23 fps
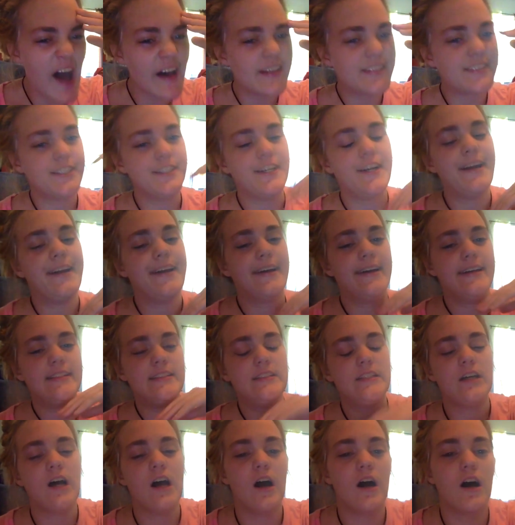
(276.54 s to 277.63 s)
Sorry,
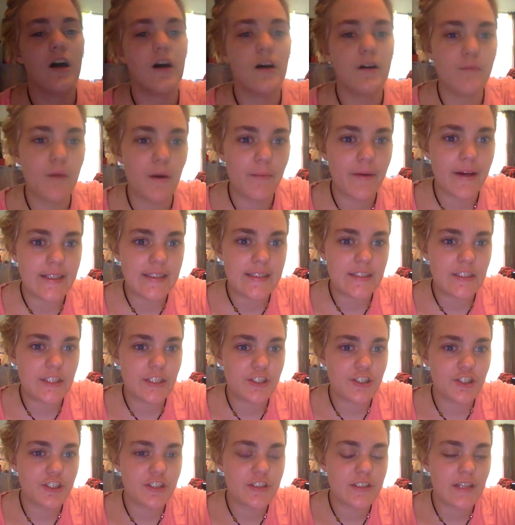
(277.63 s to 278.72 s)
guys. About
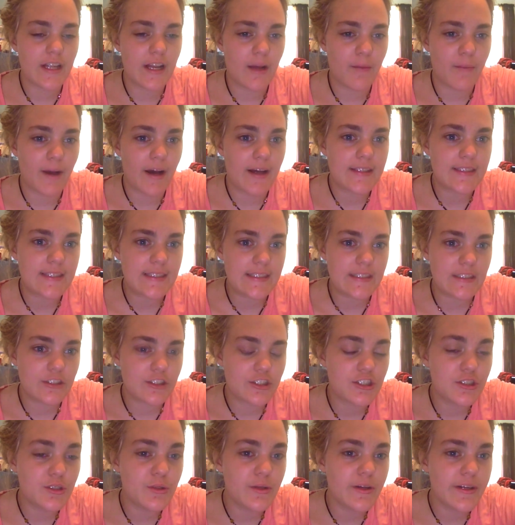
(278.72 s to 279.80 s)
Stichers and about season
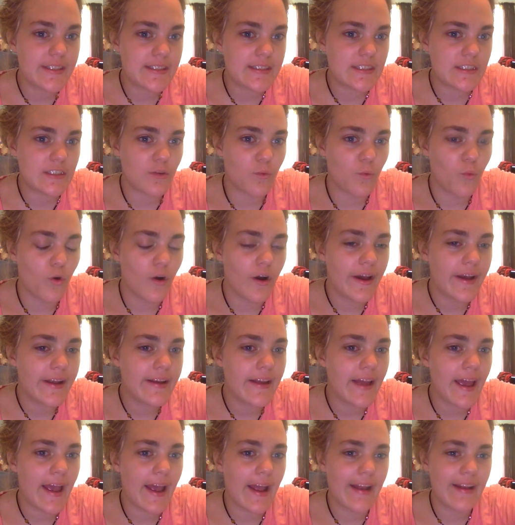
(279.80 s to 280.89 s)
2 and season 1
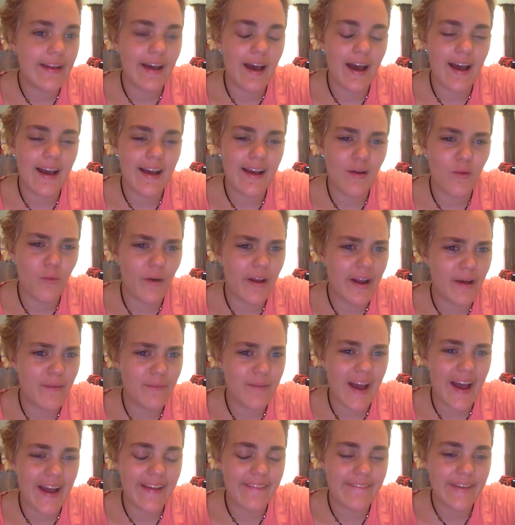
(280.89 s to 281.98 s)
and what I'm
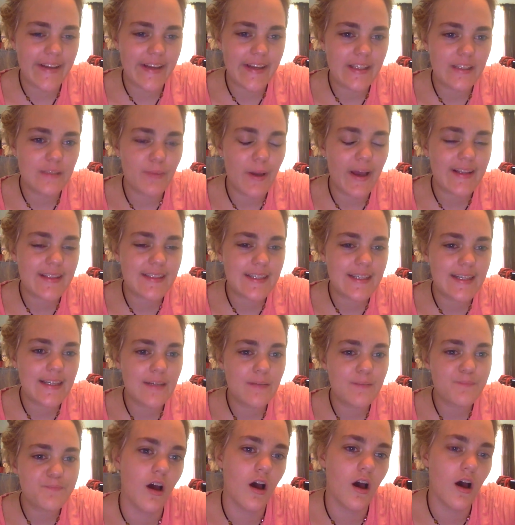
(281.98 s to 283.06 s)
kind of
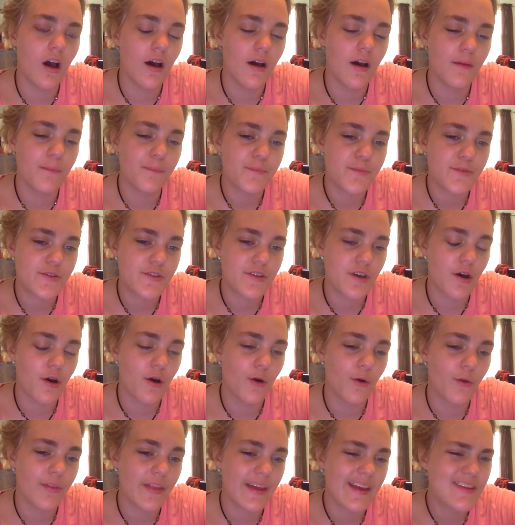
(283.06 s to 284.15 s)
expecting.
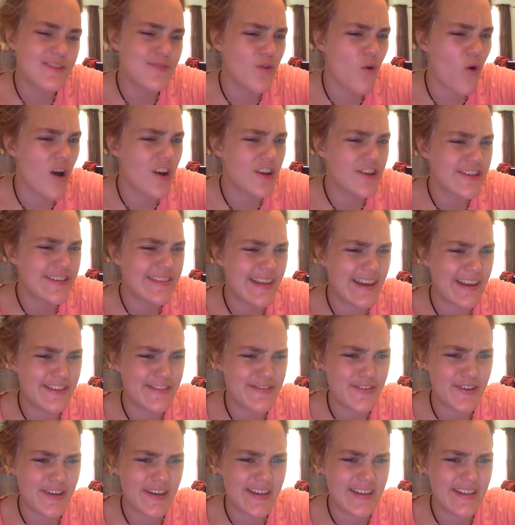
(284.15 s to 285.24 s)
So thanks for watching. Thanks
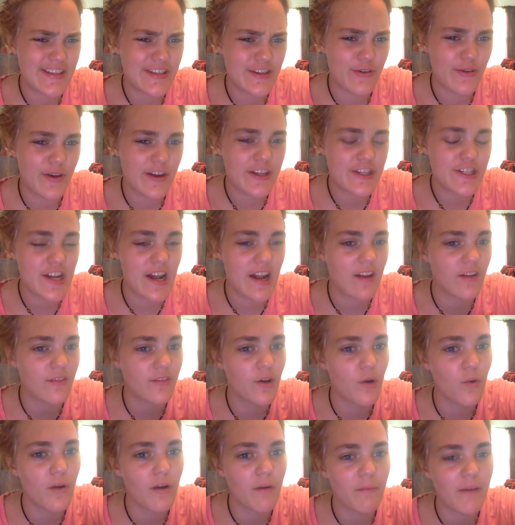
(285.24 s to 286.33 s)
for your consideration. I don't
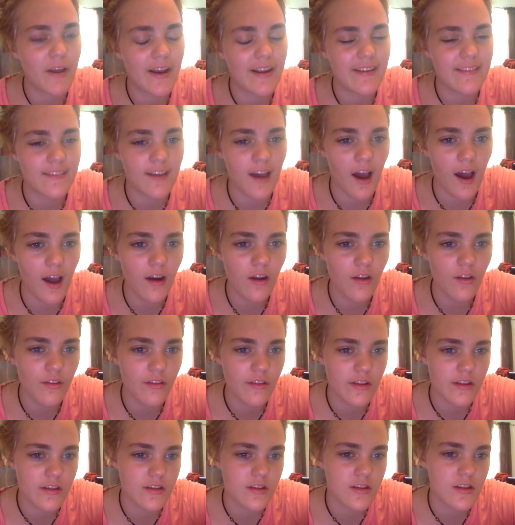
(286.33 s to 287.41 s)
know what I'm going to title
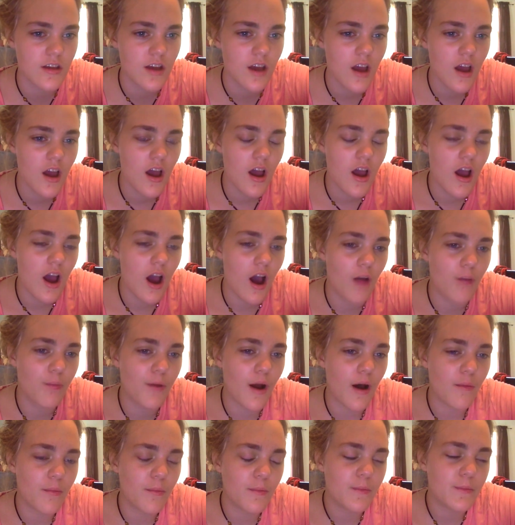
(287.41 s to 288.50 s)
this. I'll
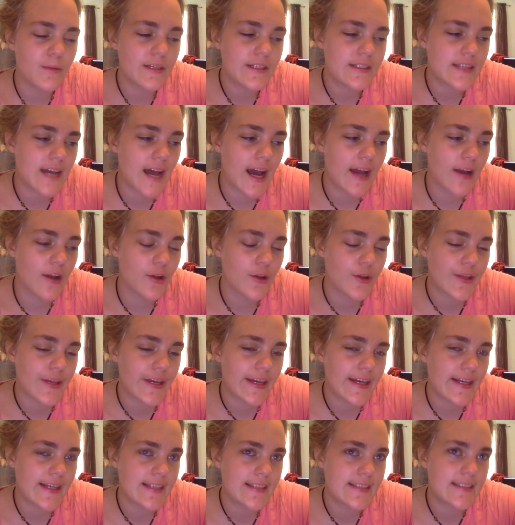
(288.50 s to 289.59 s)
probably title
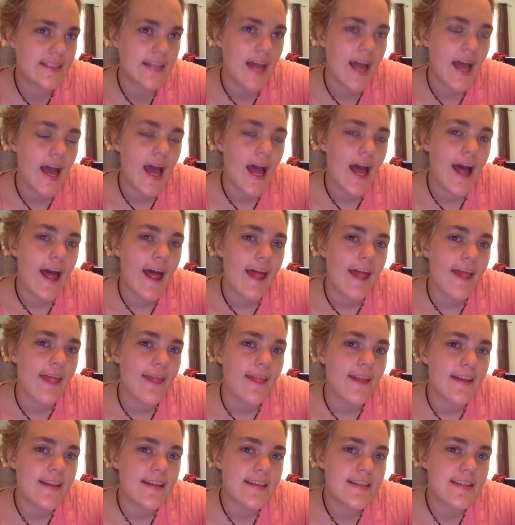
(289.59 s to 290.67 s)
this
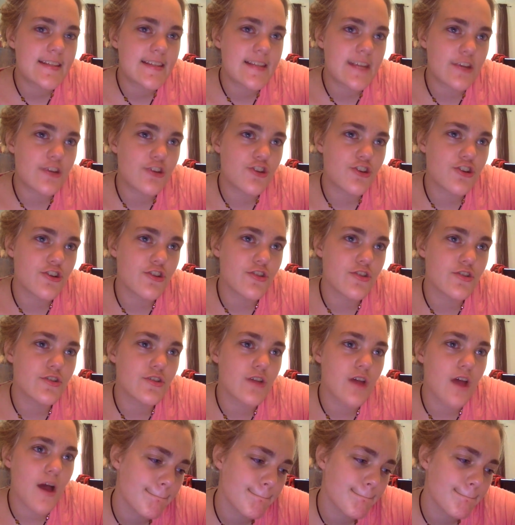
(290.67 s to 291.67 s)
Stichers,